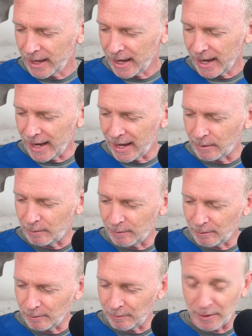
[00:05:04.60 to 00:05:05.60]
And
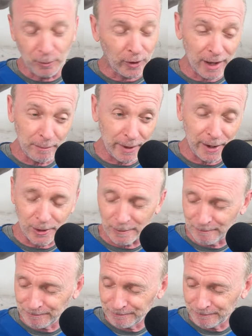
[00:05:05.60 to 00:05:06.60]
people got better.
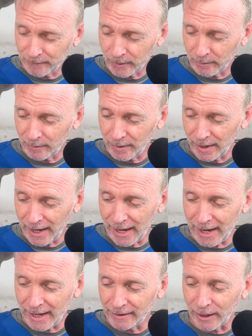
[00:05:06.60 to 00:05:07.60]
And